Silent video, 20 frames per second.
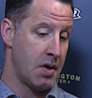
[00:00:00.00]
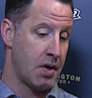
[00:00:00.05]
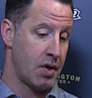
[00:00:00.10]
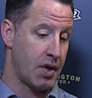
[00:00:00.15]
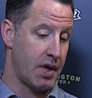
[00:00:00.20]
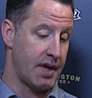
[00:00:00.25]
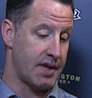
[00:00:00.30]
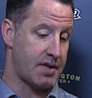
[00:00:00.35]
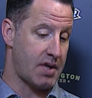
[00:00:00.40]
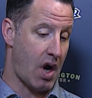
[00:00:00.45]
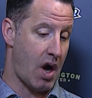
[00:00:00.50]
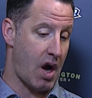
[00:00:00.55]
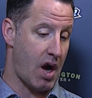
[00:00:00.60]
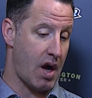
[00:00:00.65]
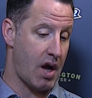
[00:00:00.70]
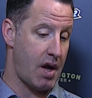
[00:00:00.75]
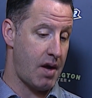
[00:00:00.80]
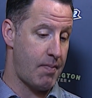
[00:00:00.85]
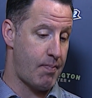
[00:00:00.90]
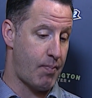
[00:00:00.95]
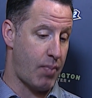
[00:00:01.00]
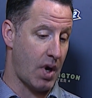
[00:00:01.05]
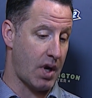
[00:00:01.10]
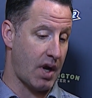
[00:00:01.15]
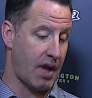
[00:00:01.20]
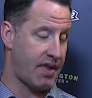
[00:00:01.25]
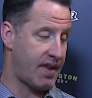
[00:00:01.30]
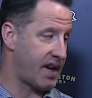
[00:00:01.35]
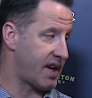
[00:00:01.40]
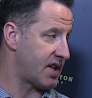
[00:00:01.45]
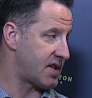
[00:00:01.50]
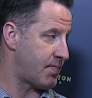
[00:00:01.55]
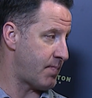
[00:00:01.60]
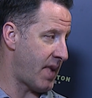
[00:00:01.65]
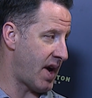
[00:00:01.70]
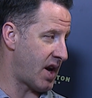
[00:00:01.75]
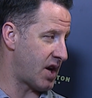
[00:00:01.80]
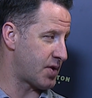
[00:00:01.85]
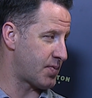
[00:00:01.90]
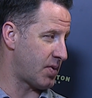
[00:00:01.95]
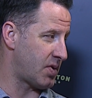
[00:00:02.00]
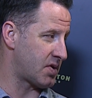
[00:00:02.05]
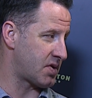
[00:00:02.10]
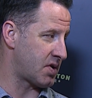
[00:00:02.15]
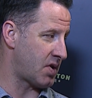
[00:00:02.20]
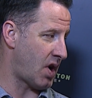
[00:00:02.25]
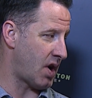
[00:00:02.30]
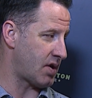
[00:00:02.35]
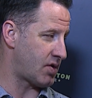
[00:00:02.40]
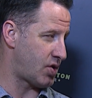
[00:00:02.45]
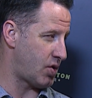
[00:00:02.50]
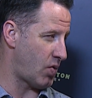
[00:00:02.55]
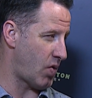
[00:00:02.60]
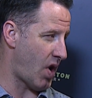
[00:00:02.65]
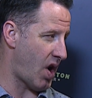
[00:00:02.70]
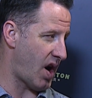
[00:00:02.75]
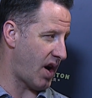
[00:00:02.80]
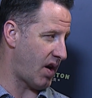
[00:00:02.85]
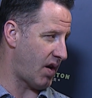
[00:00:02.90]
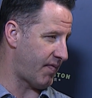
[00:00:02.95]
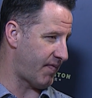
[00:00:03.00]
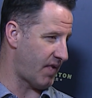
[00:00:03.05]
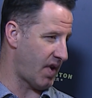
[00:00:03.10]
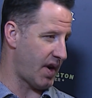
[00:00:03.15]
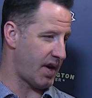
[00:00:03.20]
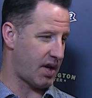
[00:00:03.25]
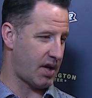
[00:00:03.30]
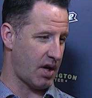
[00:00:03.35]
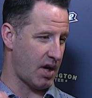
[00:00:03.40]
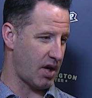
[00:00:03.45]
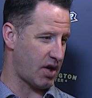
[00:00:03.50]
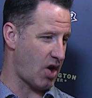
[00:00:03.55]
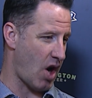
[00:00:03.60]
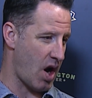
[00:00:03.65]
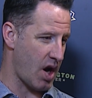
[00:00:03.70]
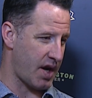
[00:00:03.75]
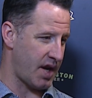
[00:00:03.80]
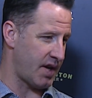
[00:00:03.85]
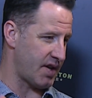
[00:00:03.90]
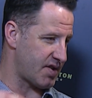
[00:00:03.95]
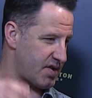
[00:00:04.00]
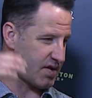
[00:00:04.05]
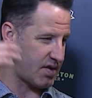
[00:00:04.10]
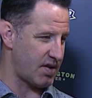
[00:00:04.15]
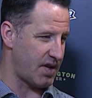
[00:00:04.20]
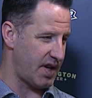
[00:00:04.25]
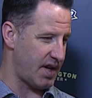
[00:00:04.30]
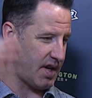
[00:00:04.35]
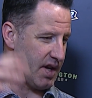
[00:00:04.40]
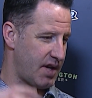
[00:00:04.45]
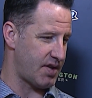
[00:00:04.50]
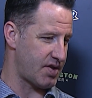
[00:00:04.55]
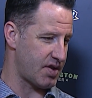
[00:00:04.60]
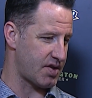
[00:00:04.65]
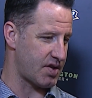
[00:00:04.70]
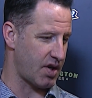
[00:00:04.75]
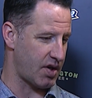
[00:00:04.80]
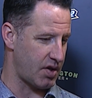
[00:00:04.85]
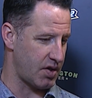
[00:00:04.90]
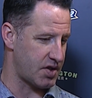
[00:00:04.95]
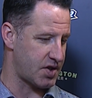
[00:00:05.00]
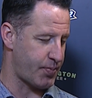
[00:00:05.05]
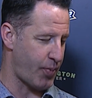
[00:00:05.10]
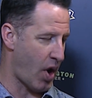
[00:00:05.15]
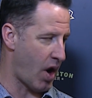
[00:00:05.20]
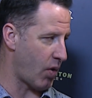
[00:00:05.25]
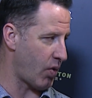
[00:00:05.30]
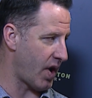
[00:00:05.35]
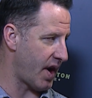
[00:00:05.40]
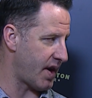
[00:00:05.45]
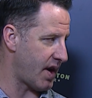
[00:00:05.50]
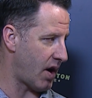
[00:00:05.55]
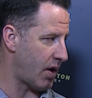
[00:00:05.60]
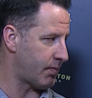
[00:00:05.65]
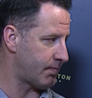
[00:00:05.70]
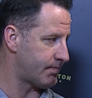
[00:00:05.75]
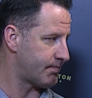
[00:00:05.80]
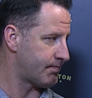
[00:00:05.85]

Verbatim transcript: it's high, but I think it's manageable. It's not too high of like uh, cockiness. It, it's just a good spot right now.